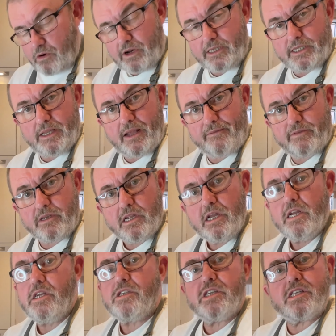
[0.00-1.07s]
while it's in the oven.
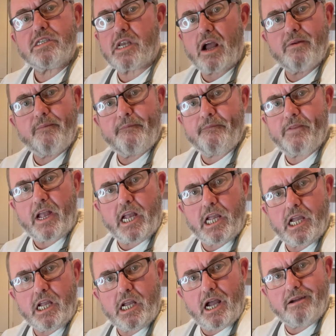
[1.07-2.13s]
So don't think
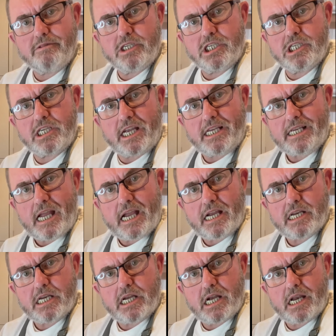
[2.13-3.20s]
you can go and sit
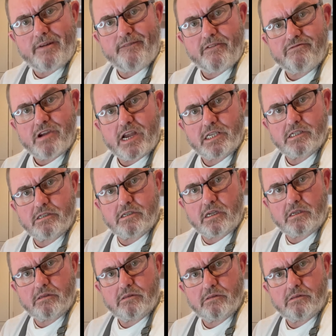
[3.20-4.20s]
down and have a rest.